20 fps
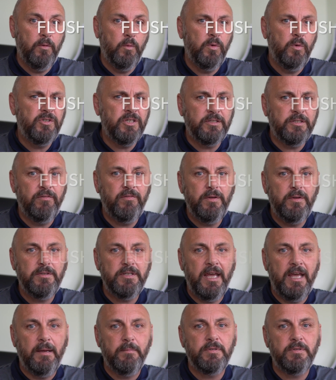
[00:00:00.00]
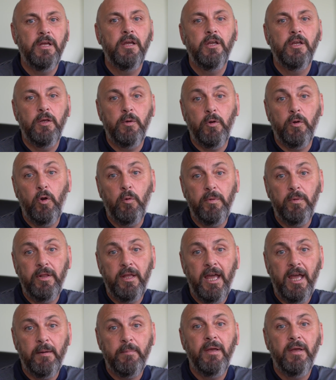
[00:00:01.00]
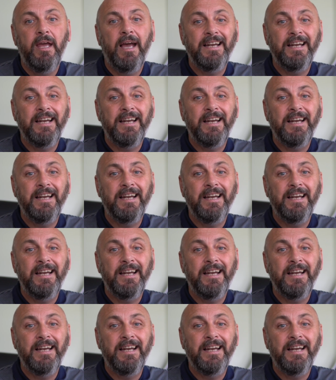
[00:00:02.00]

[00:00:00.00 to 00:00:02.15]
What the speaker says: With just a few taps, you can open the app